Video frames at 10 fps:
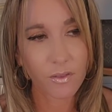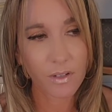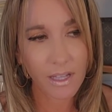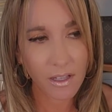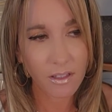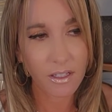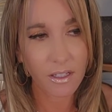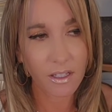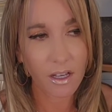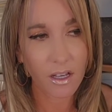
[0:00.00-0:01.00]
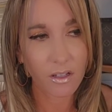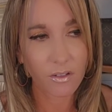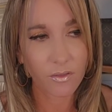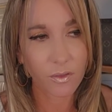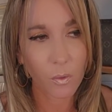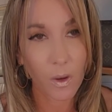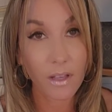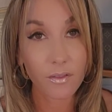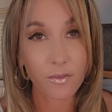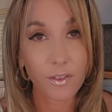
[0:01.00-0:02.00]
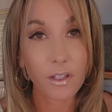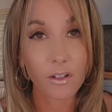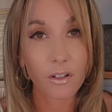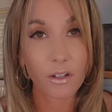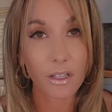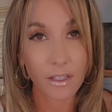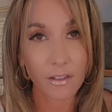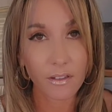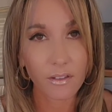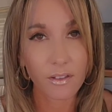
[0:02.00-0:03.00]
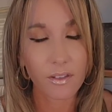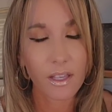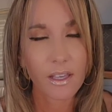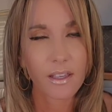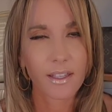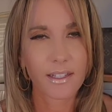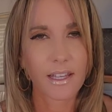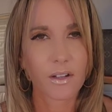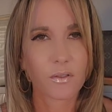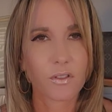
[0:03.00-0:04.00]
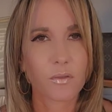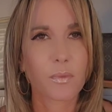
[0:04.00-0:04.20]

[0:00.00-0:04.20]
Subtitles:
the reality of what fear is and how to